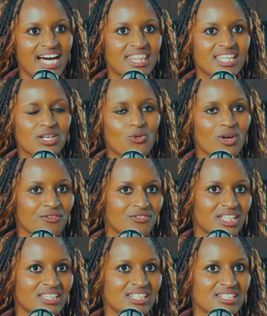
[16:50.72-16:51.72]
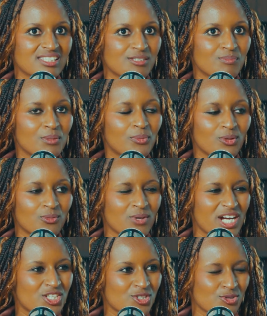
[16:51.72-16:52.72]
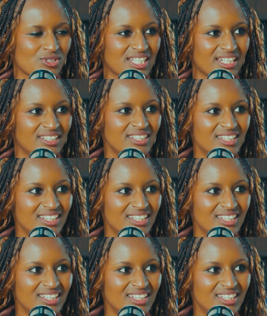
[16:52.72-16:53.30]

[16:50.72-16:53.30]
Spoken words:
think one of the things is people rush to scale.